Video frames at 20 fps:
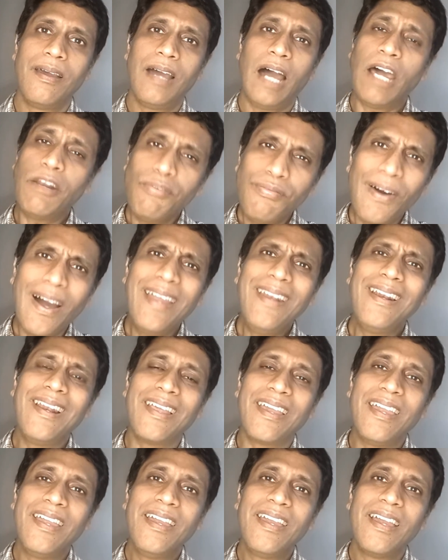And
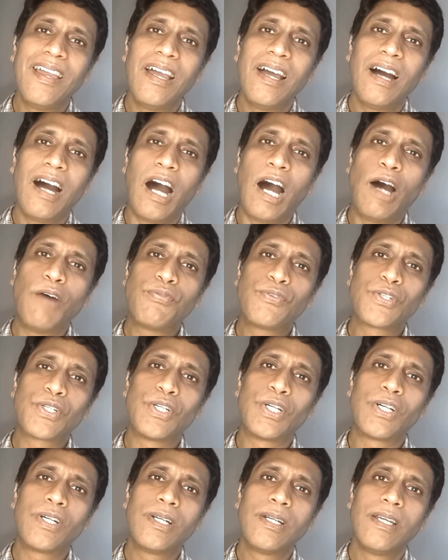finally,
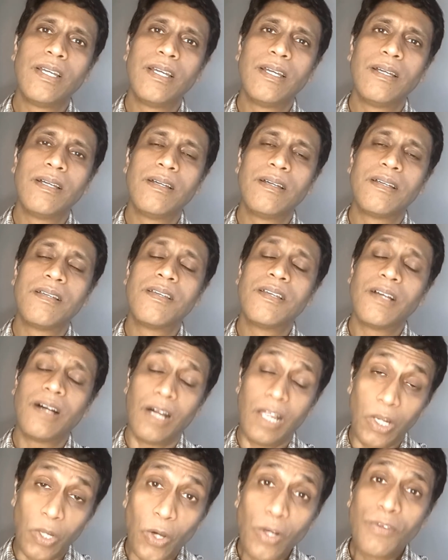after
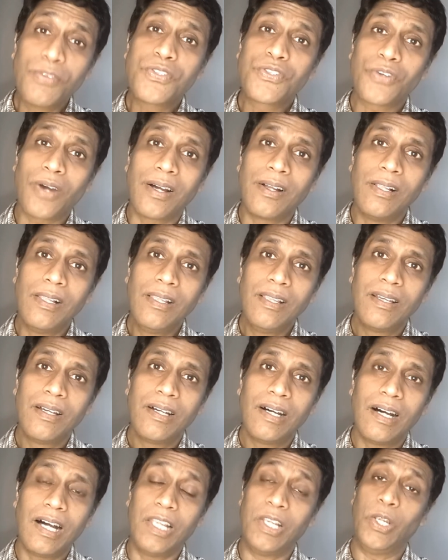a lot of struggle,
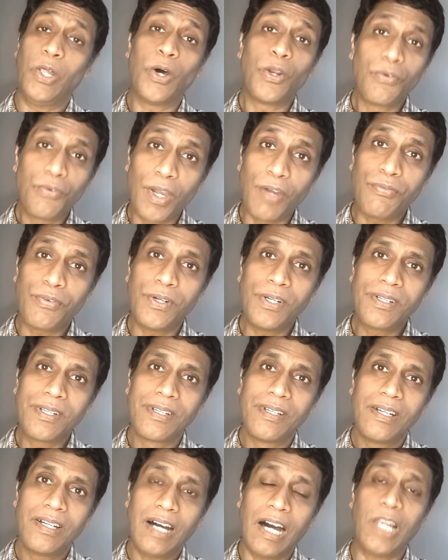a lot of effort,
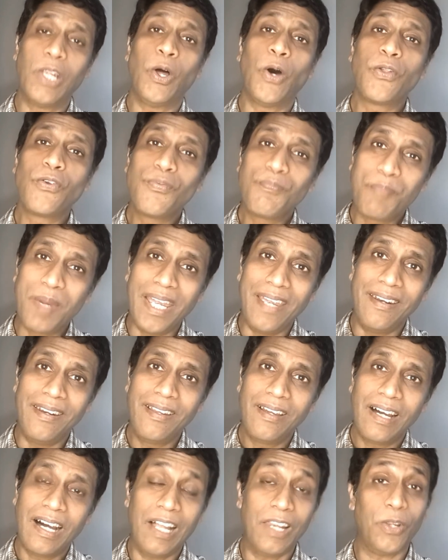a lot of
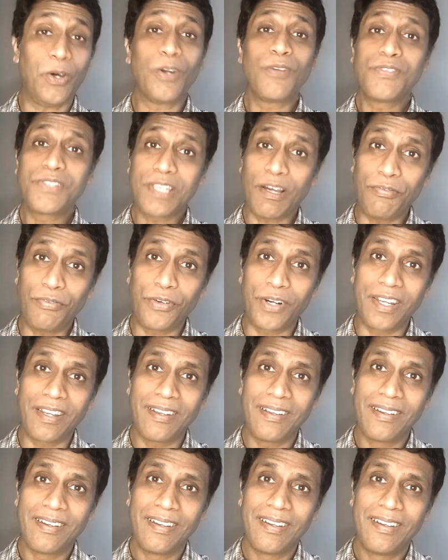pain, a lot of suffering,
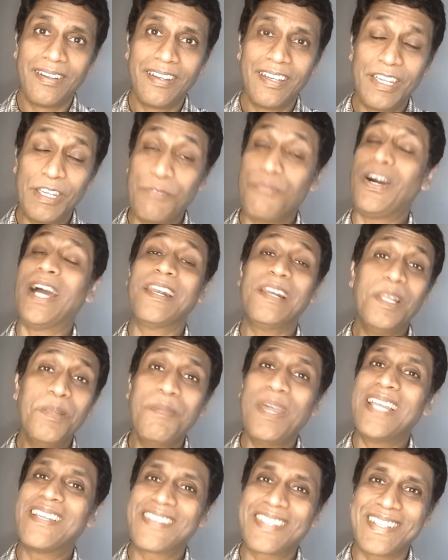he finally
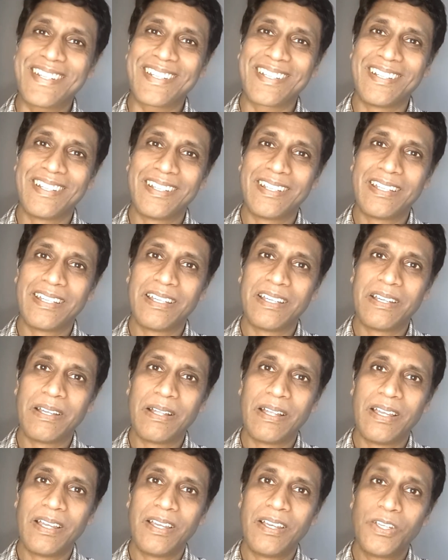makes it.
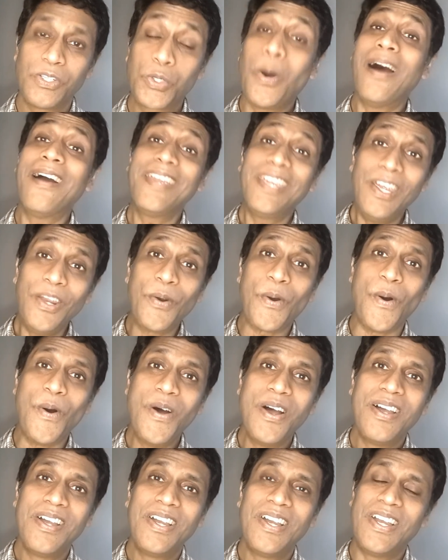So our
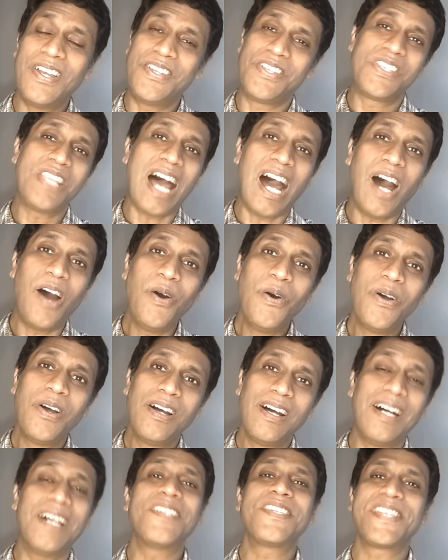hero is
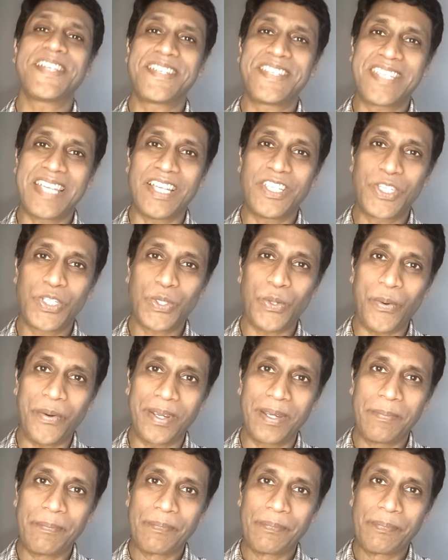now a success story.